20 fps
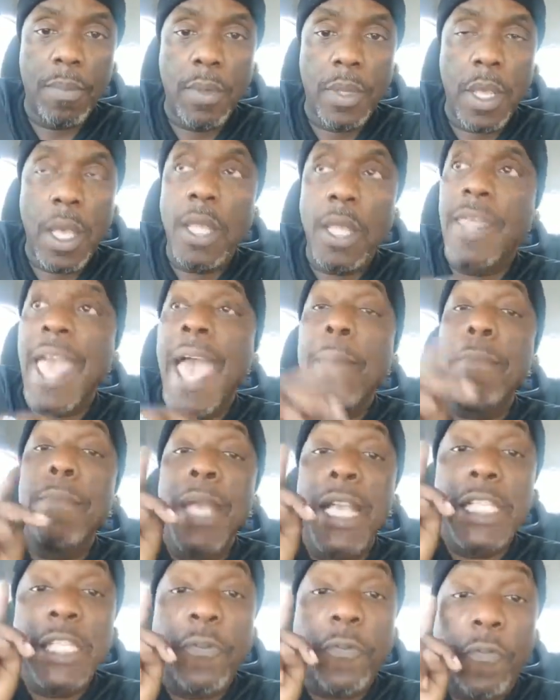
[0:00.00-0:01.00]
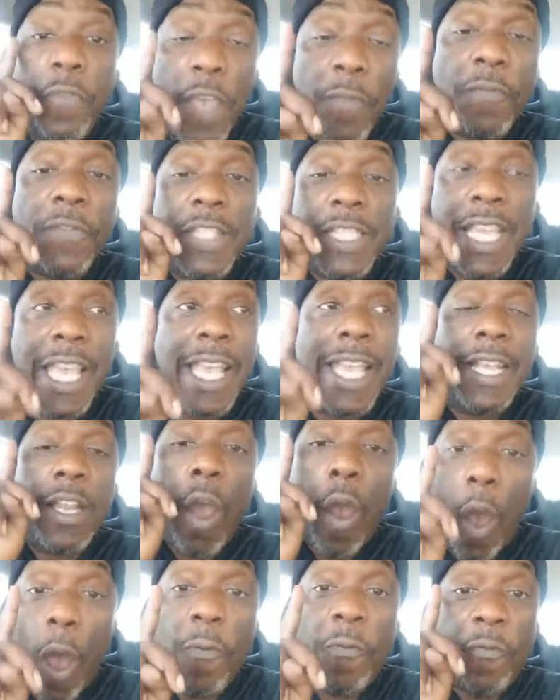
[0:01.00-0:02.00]
That means 15
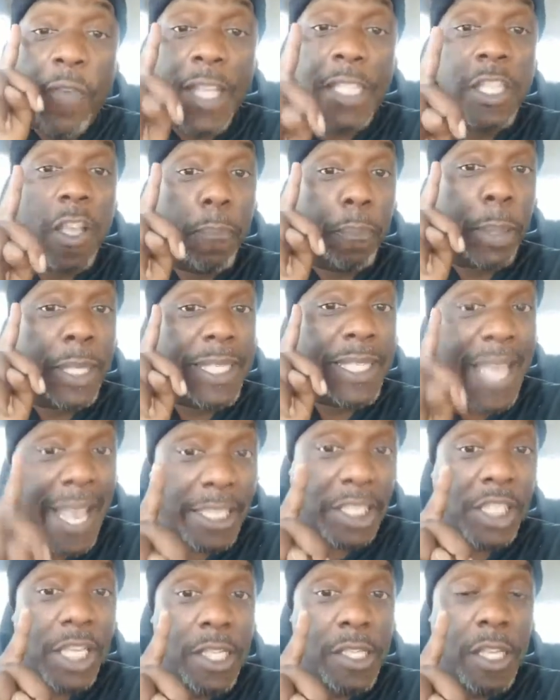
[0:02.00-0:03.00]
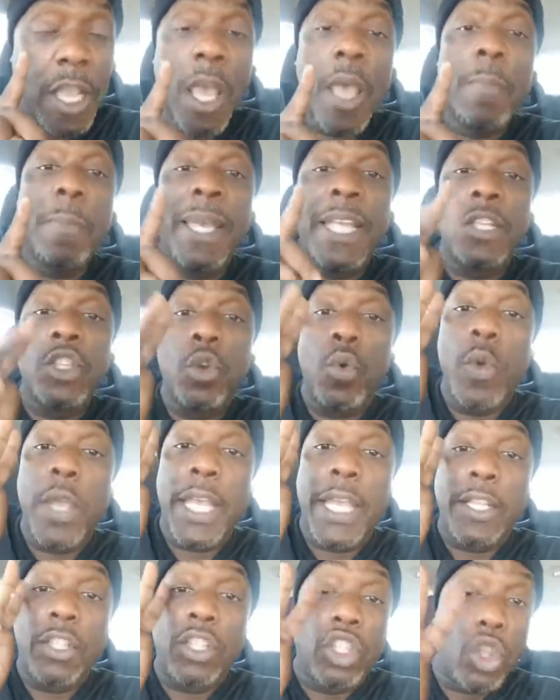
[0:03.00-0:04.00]
offensive possessions
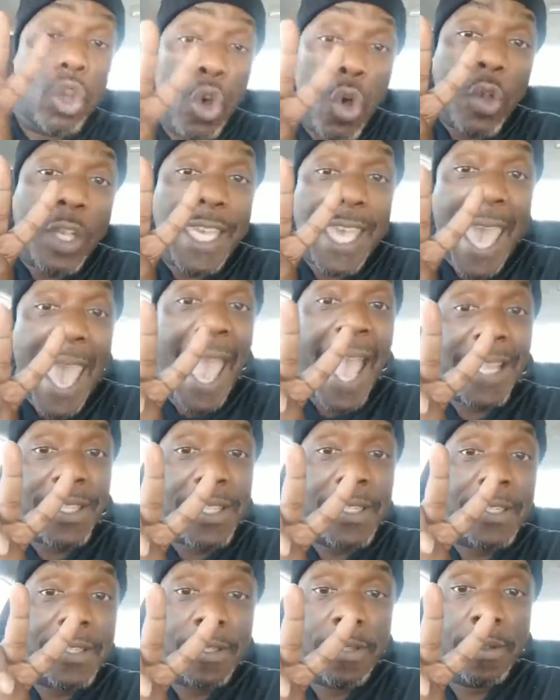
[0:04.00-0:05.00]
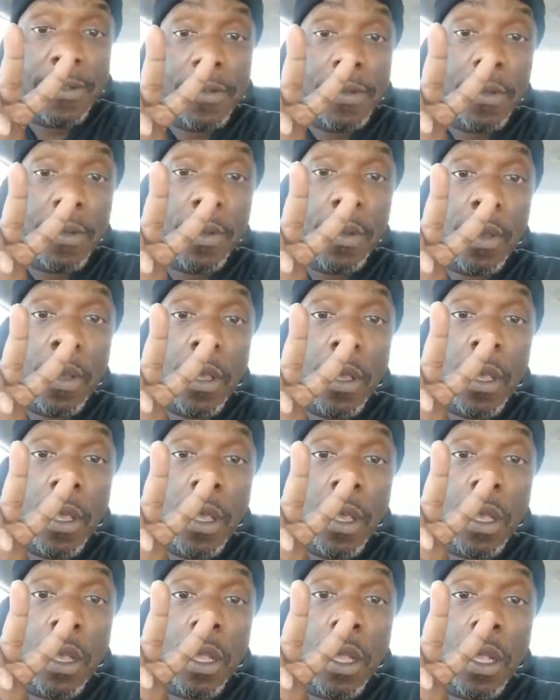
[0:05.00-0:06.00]
between two cats,
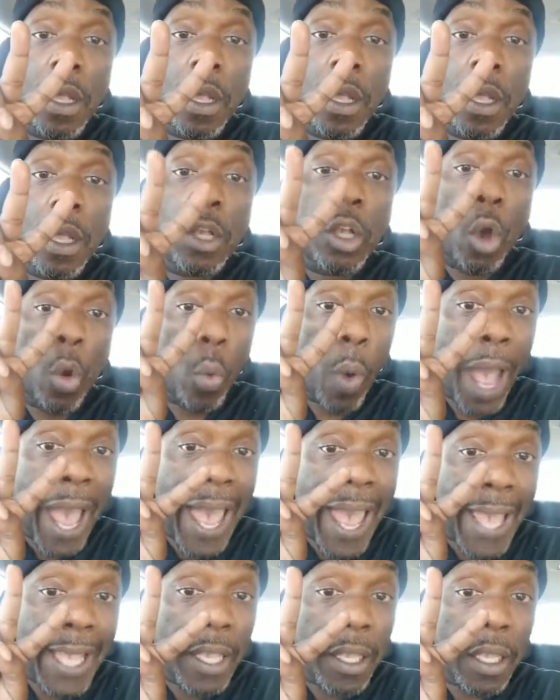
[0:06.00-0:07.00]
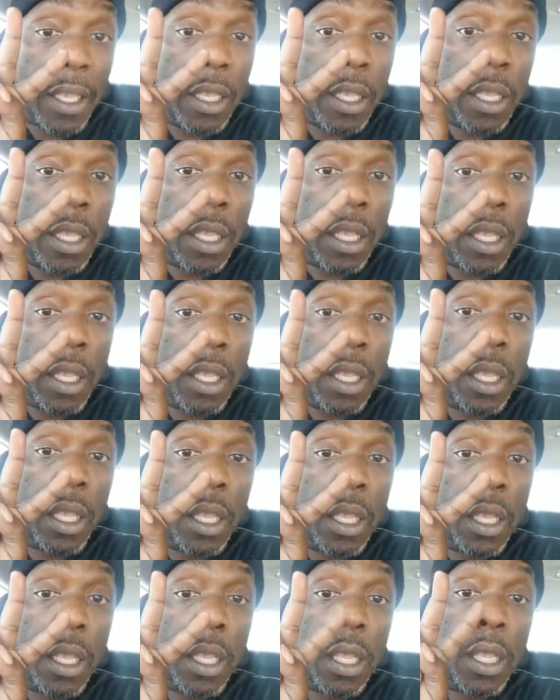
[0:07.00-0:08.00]
Kawhi
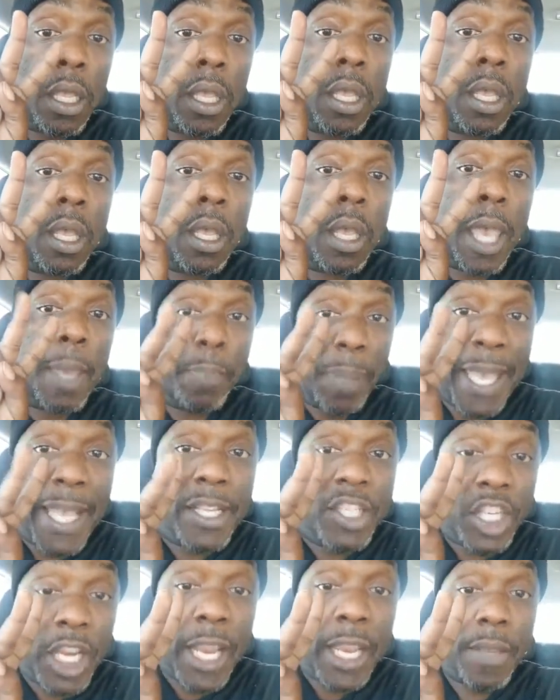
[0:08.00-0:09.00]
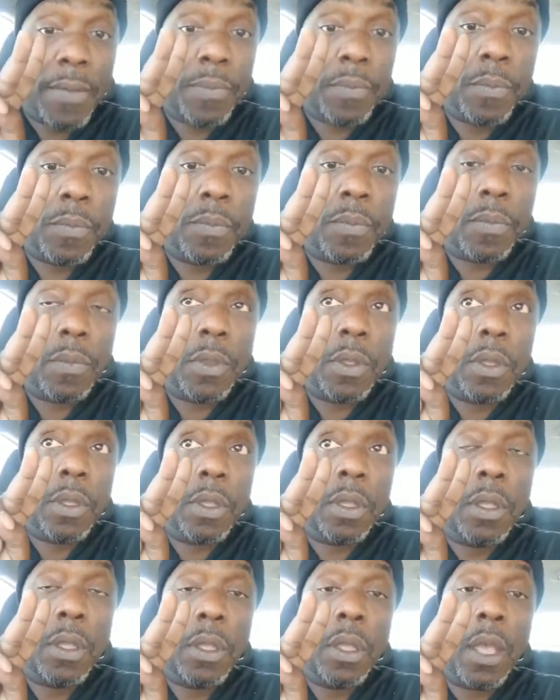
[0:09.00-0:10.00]
and PG.
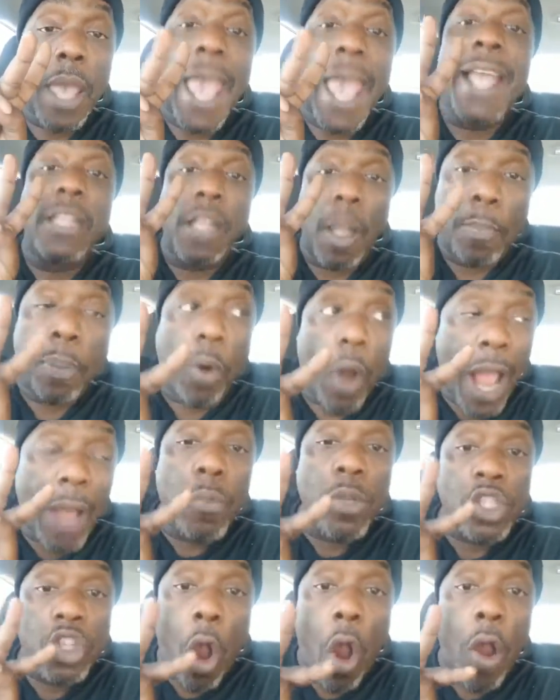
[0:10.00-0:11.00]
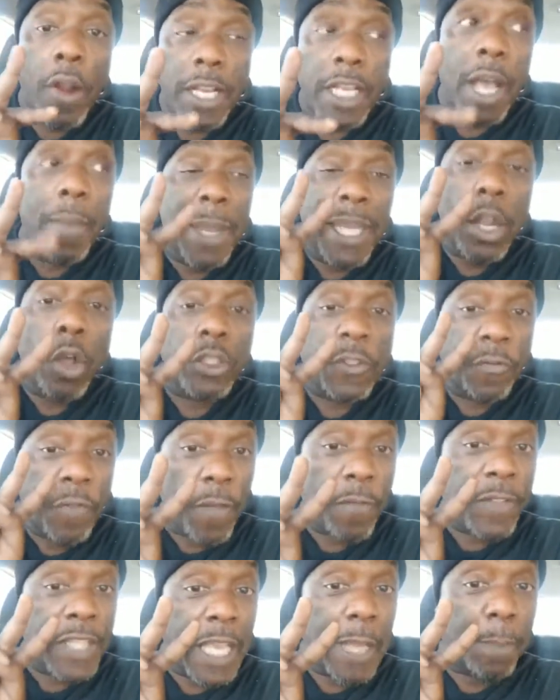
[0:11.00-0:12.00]
And LeBron was guarding them in those
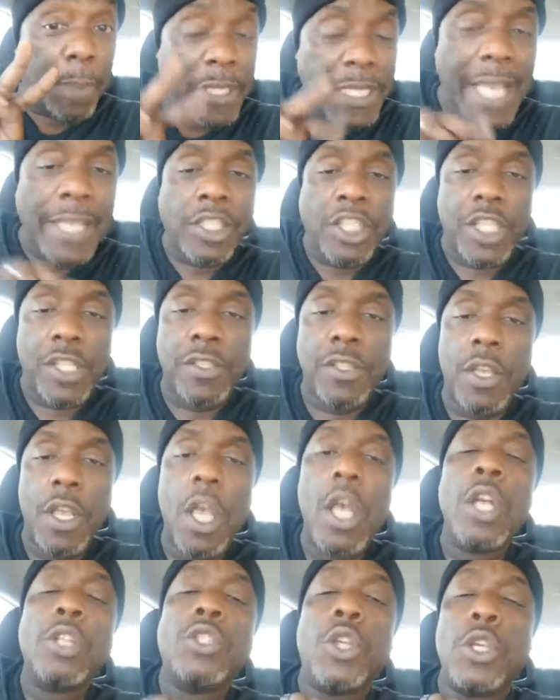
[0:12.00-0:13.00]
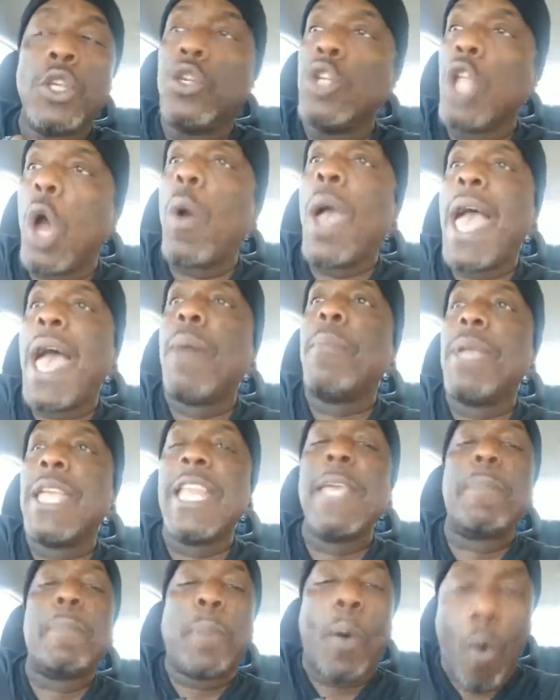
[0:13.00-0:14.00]
15 possessions. Do you know how
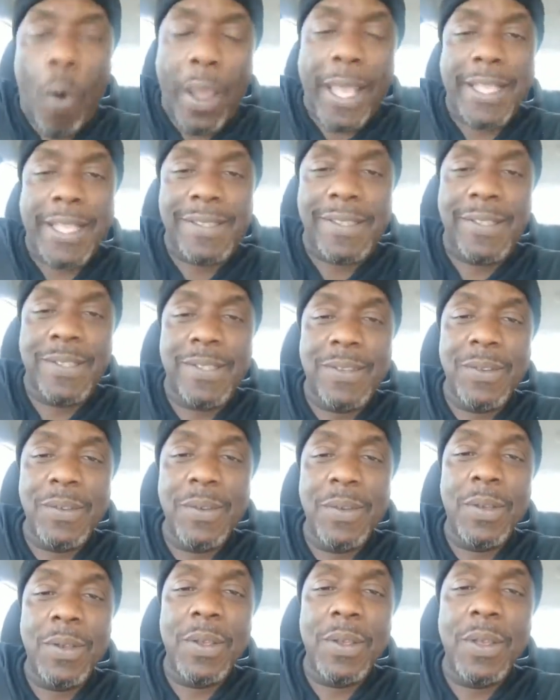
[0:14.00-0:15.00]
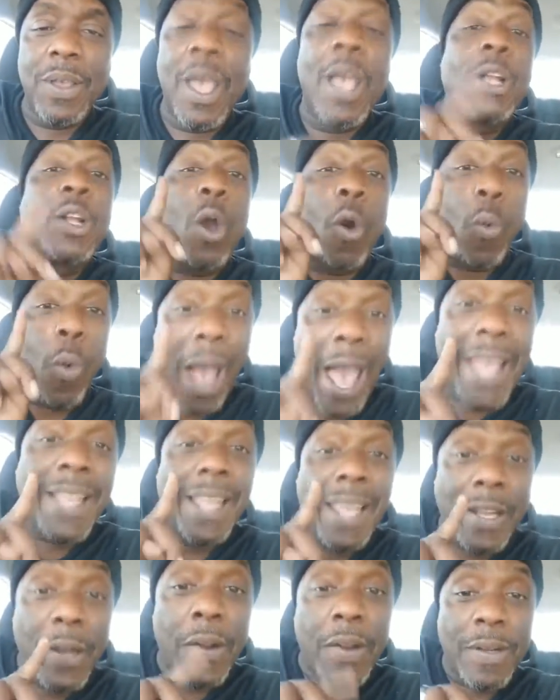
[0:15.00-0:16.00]
many points Kawhi Leonard